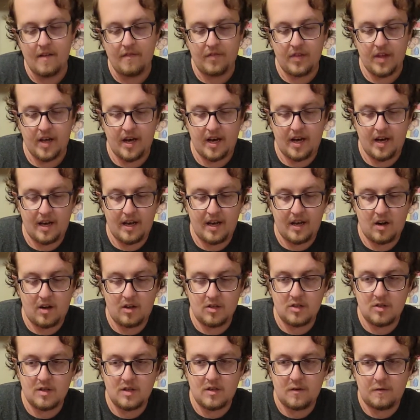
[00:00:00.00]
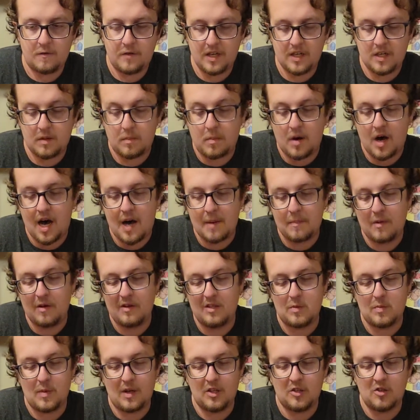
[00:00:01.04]
It also has the effect to pop a
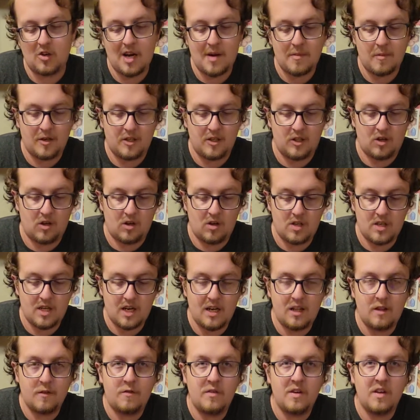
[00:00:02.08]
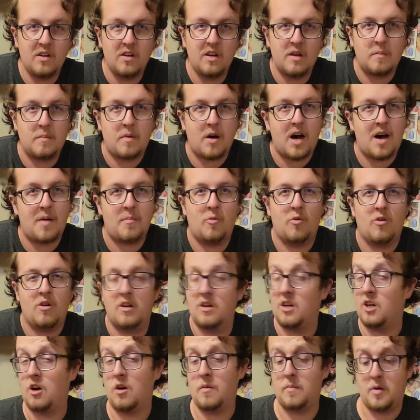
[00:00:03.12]
spell trap on your side of the field and pop one
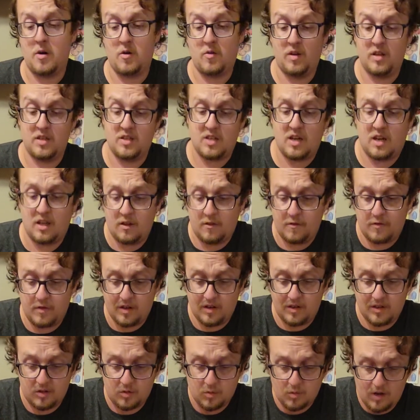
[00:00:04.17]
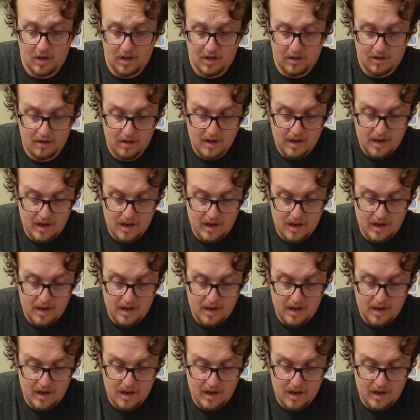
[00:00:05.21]
on your opponent's side of the field as well.